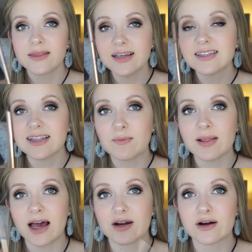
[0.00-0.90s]
This lip
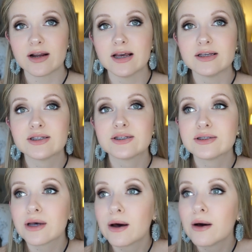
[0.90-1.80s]
liner is
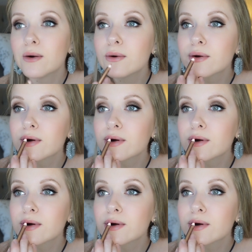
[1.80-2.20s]
so